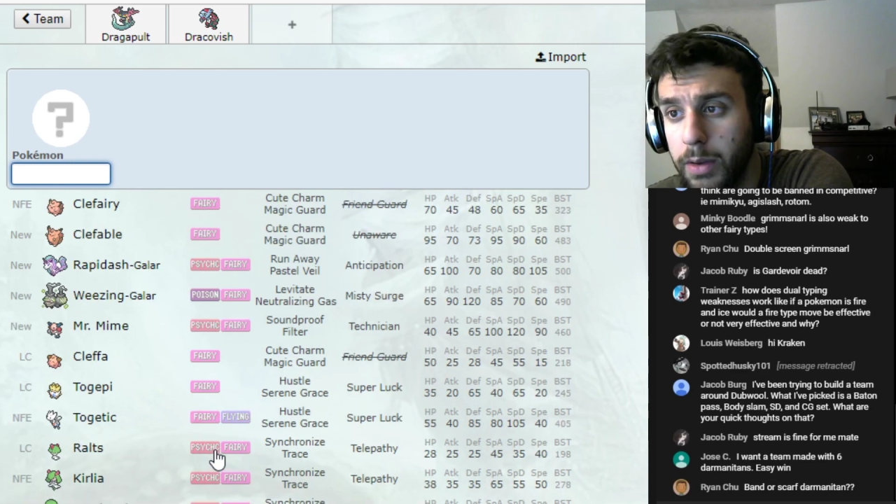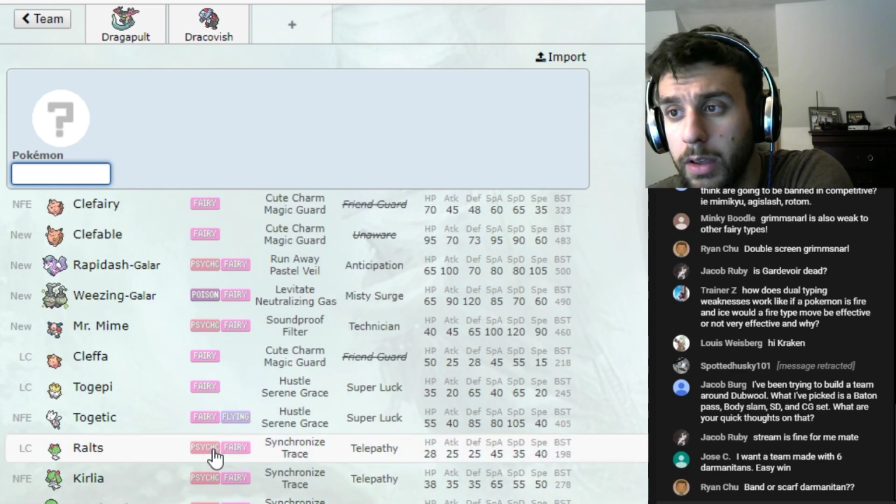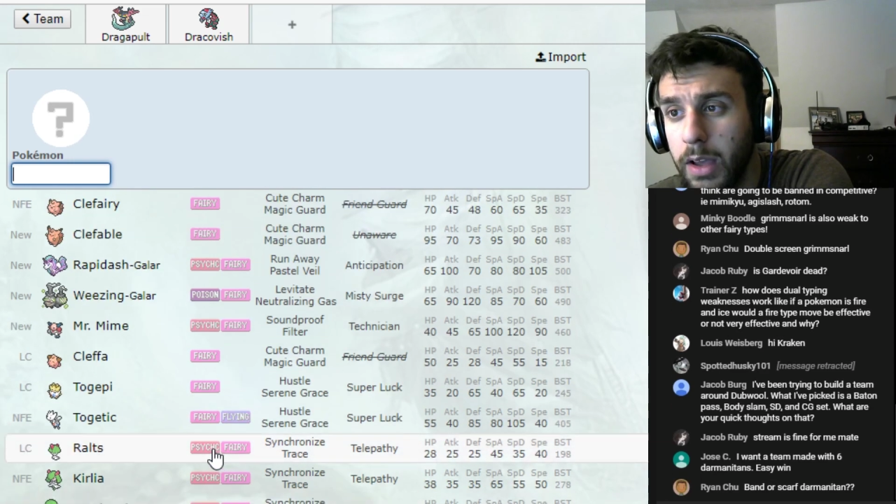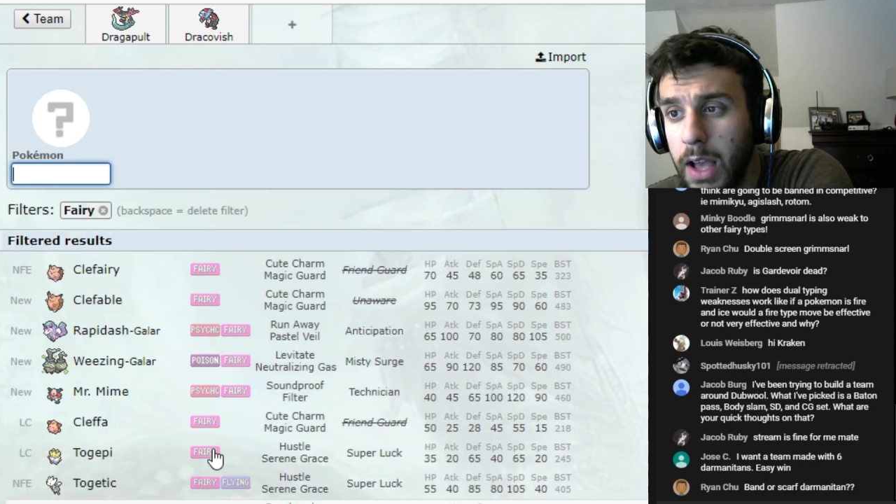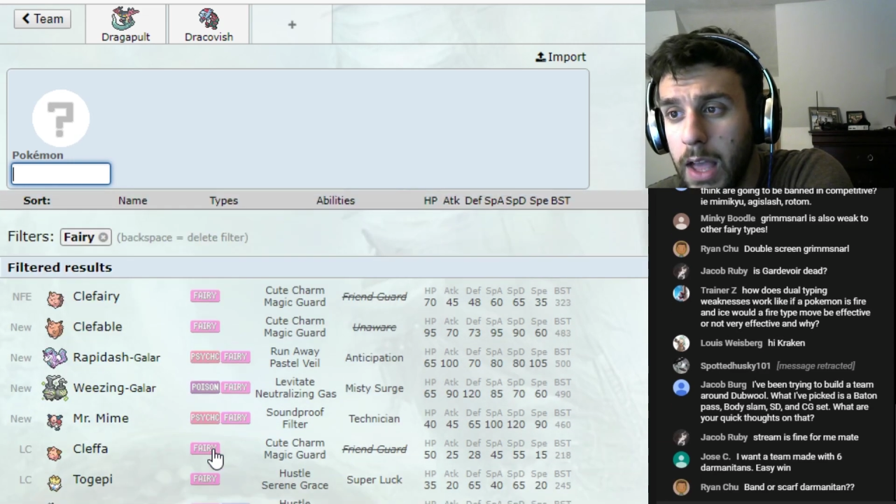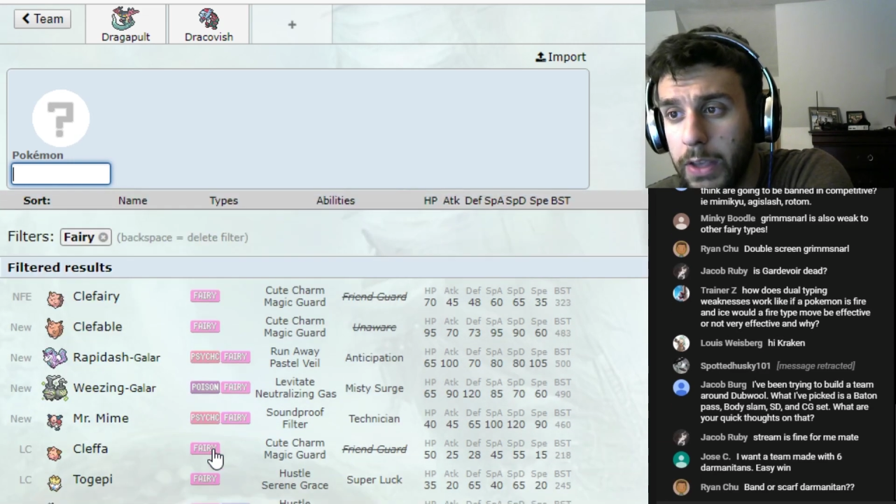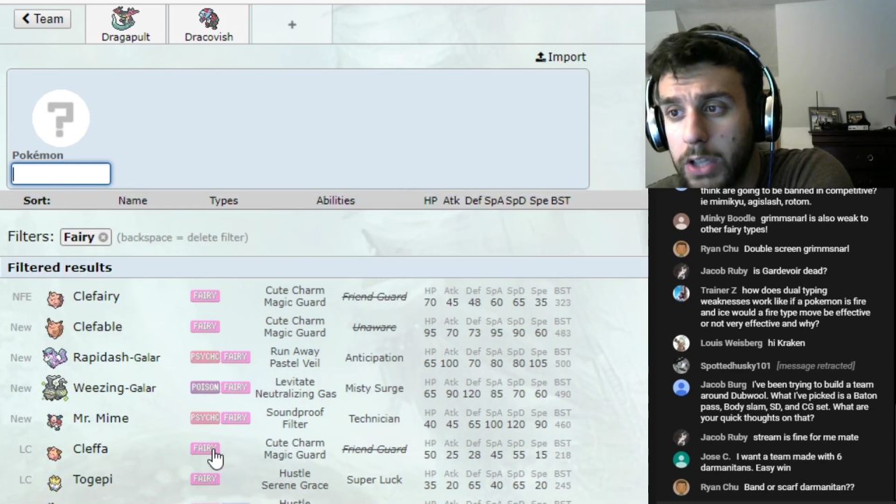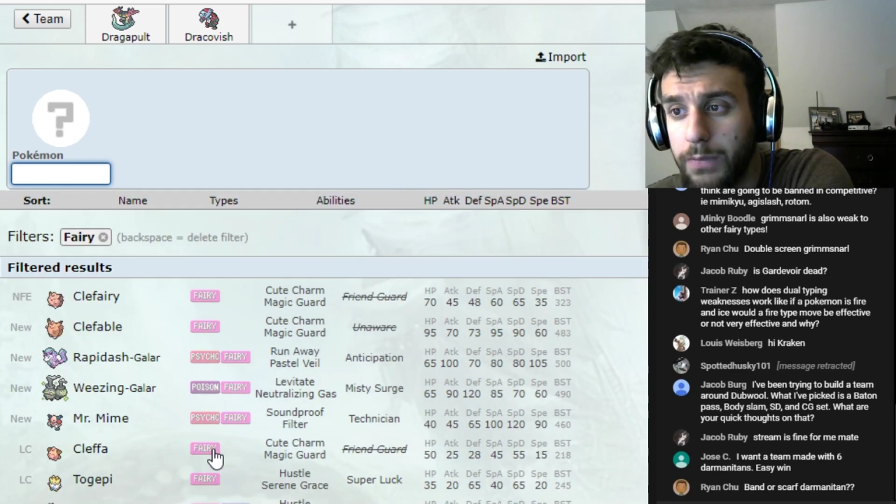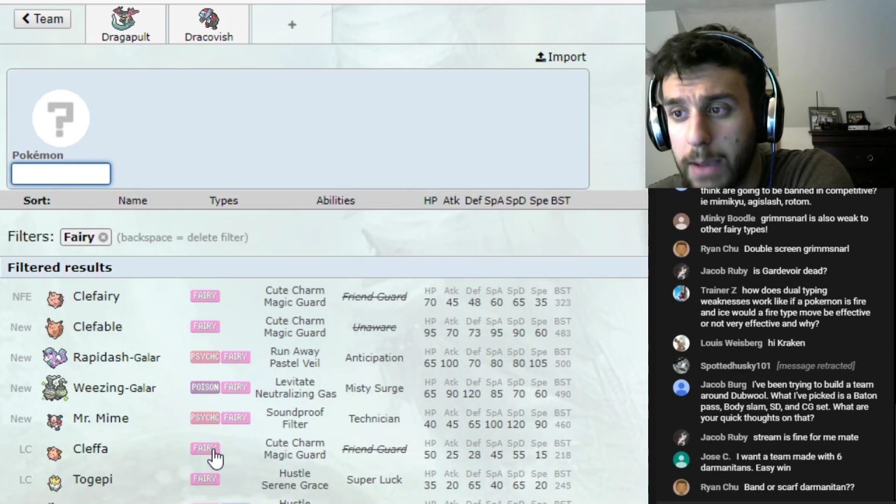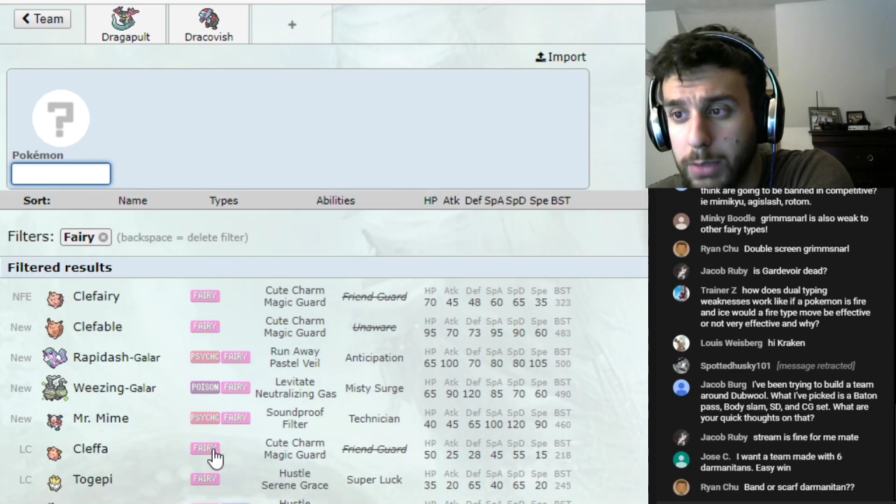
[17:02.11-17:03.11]
I think
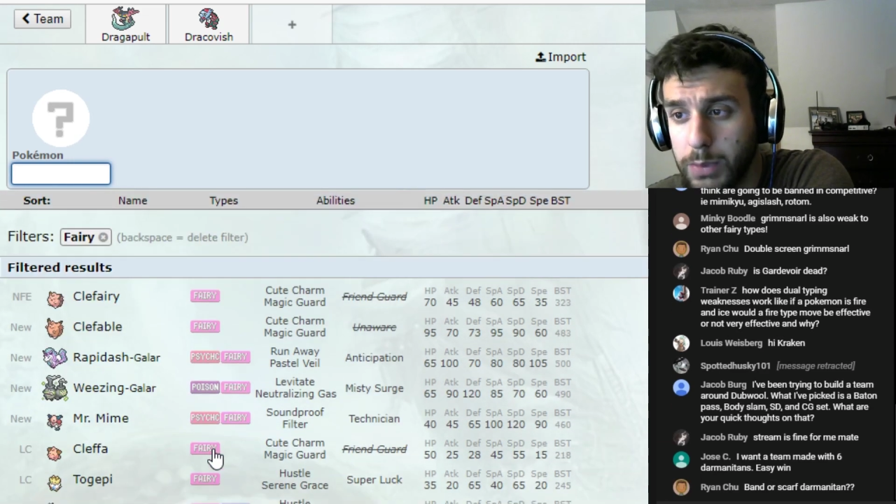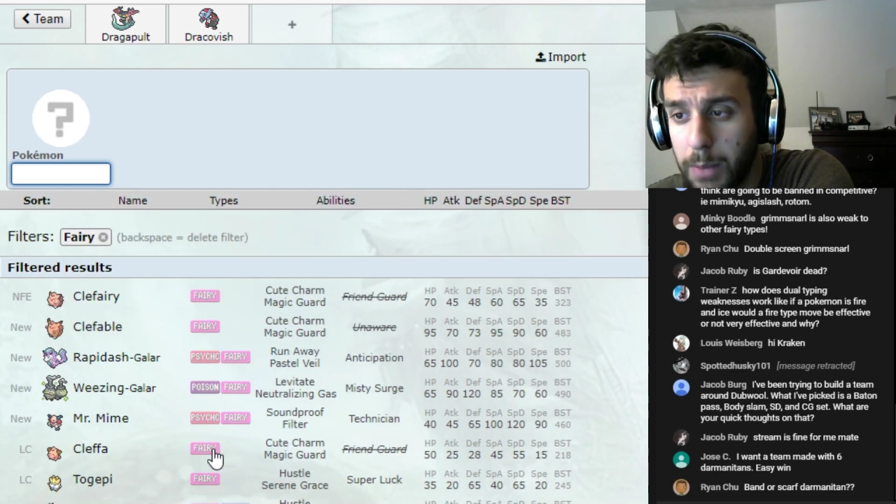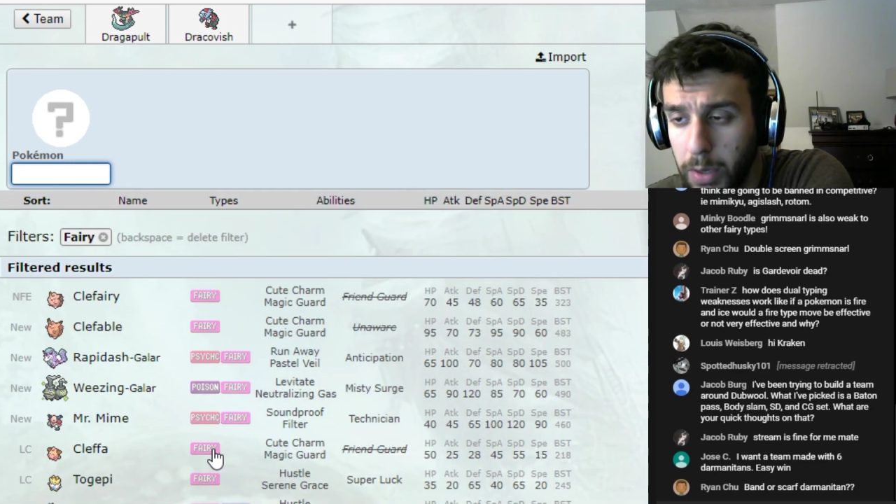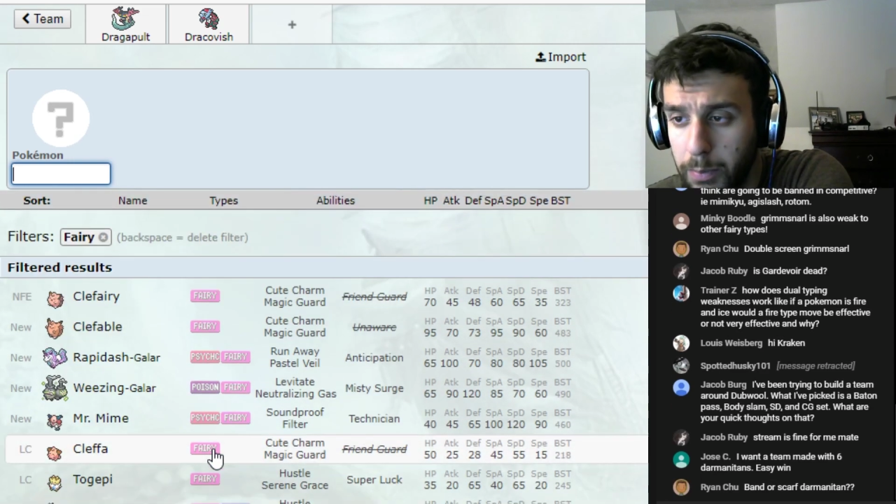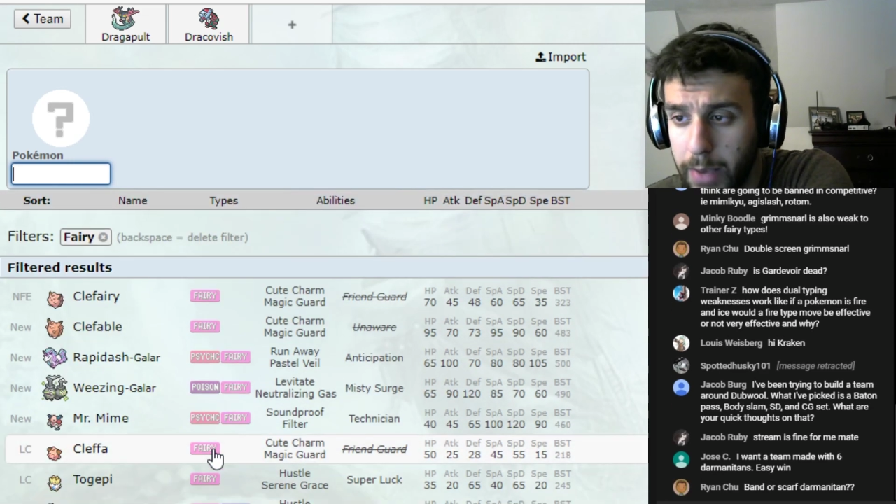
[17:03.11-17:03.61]
Clefable is probably your